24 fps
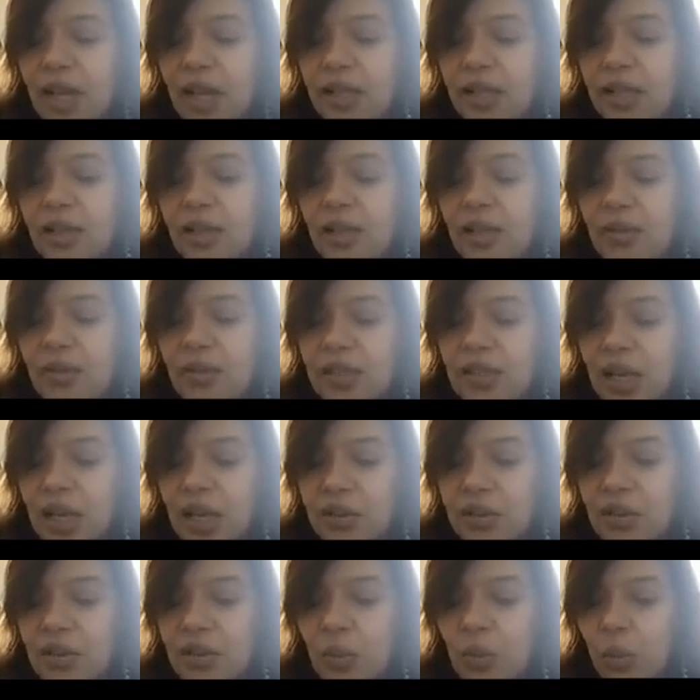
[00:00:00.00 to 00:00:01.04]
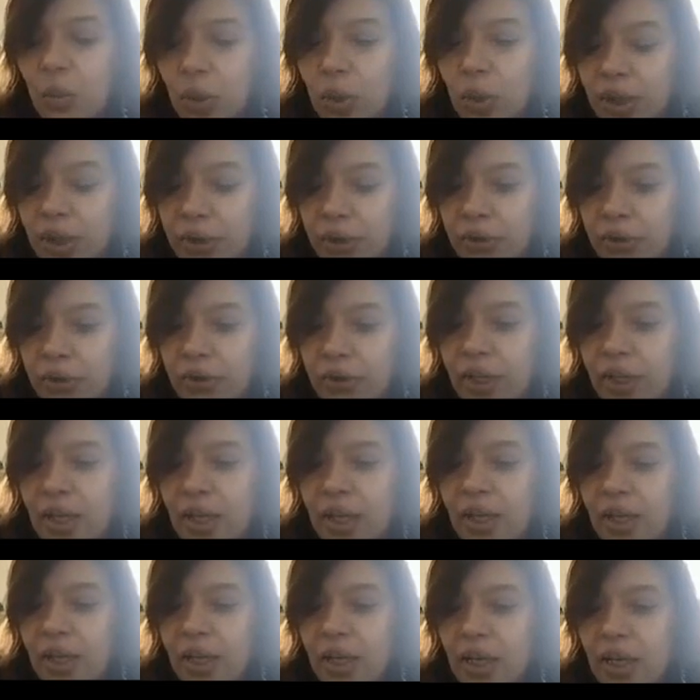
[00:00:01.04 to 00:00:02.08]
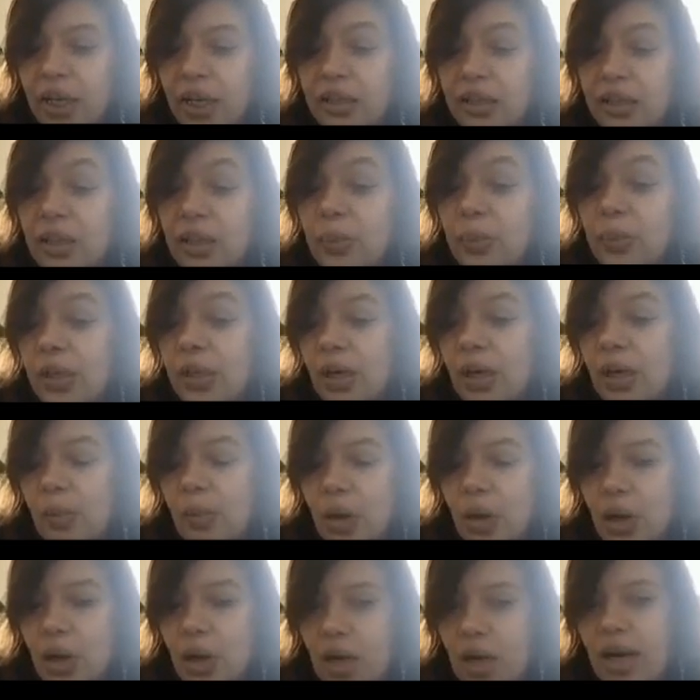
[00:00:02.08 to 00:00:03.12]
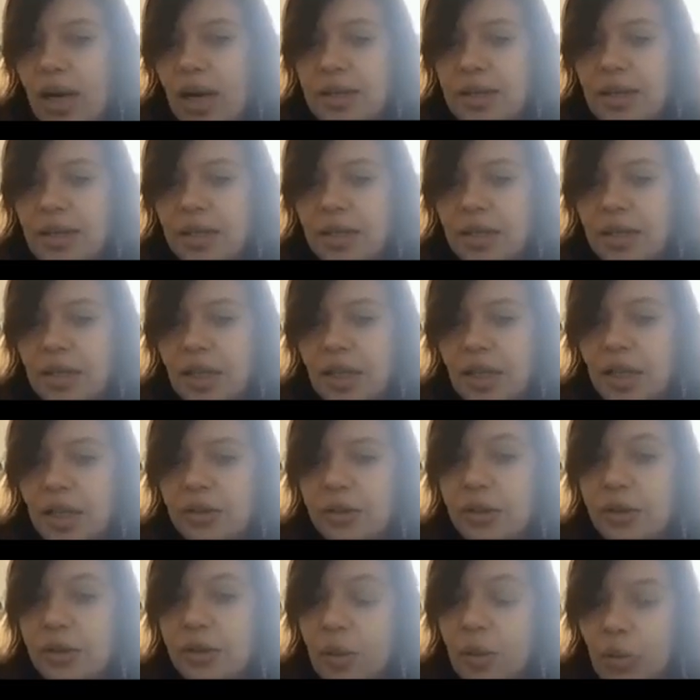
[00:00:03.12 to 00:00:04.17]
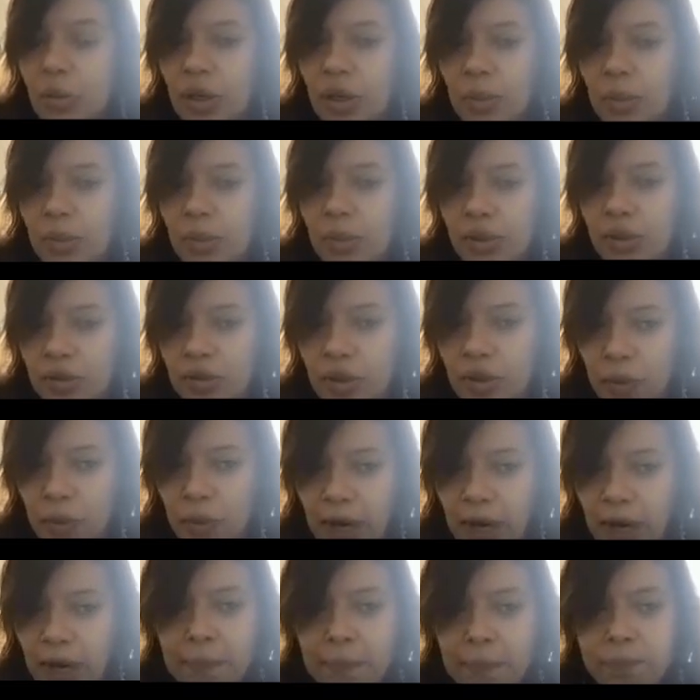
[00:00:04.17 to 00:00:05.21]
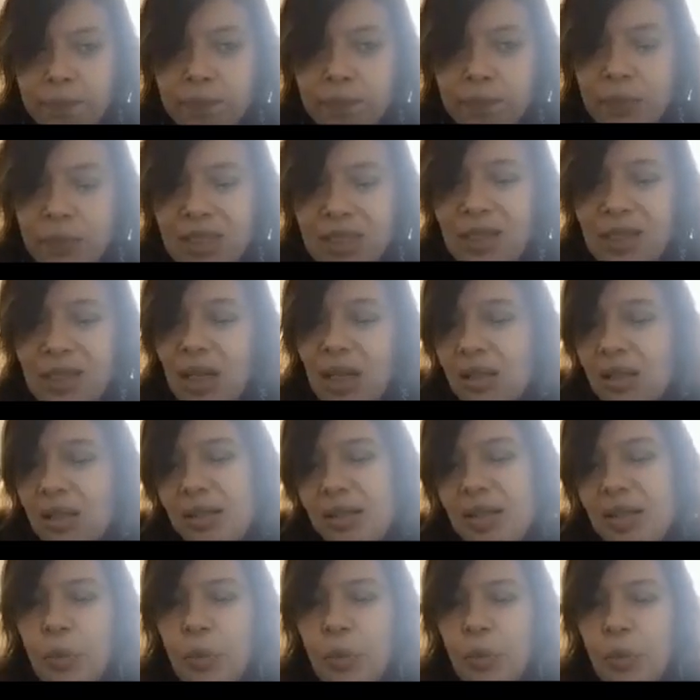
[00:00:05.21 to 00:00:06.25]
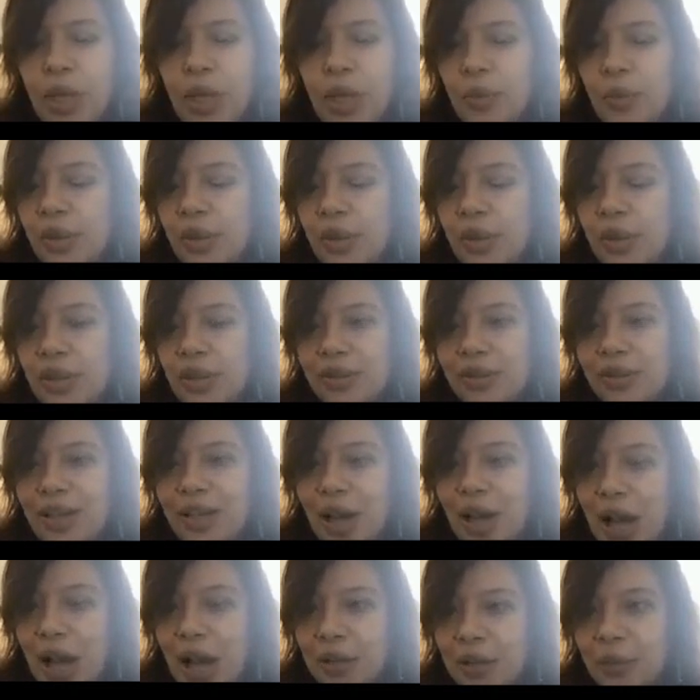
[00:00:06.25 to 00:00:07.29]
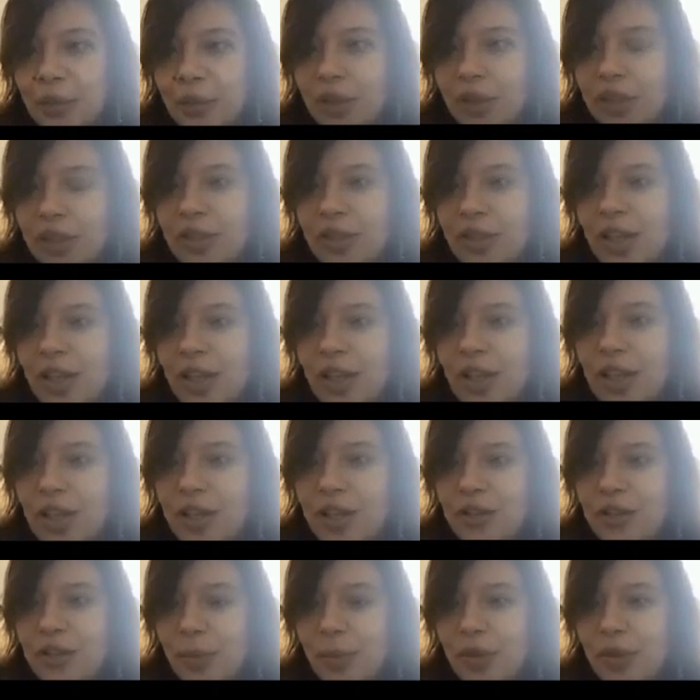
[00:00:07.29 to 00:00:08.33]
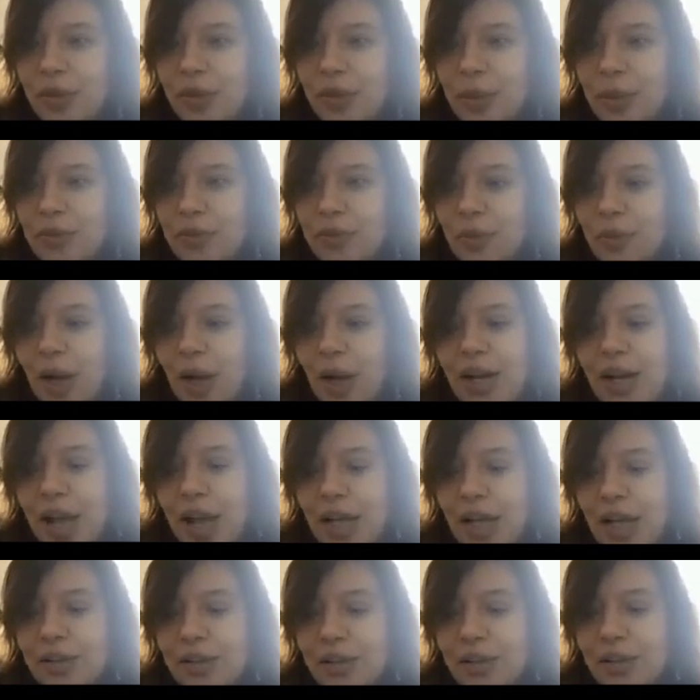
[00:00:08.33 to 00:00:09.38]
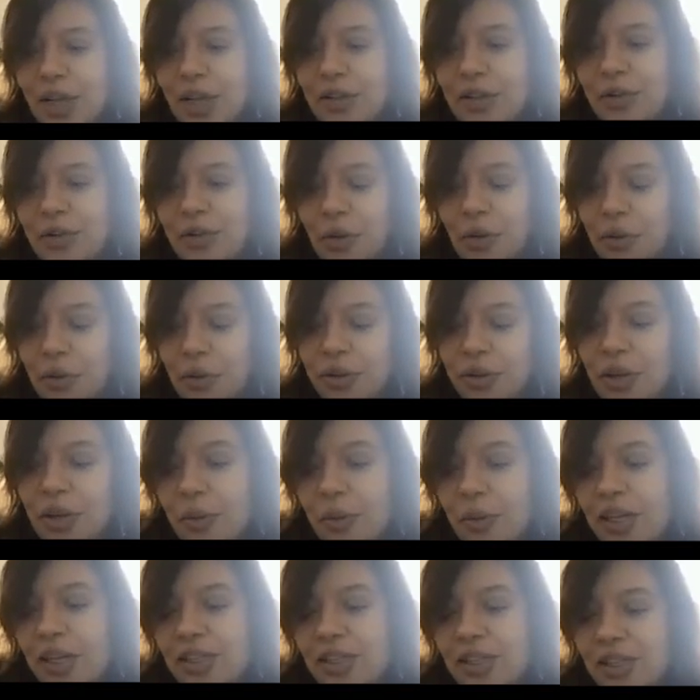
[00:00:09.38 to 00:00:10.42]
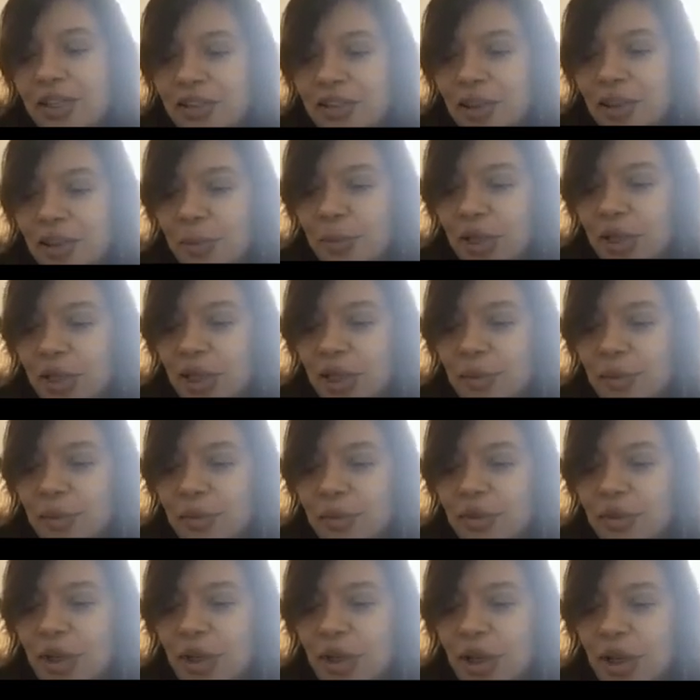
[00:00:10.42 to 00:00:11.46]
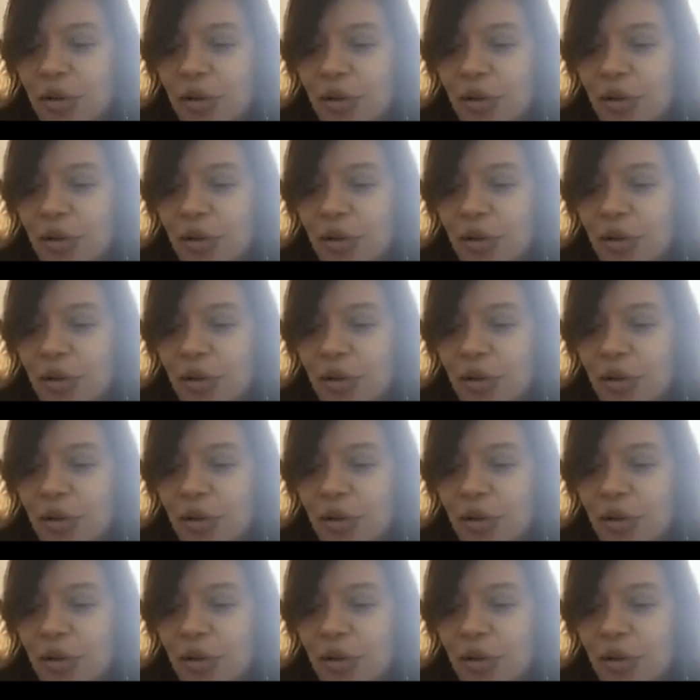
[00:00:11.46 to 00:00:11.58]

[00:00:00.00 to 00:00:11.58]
and see if it's actually worth keeping them on to keep your competition away. It's kind of the same way you would do in AdWords. Sometimes run ads against your own keywords, and sometimes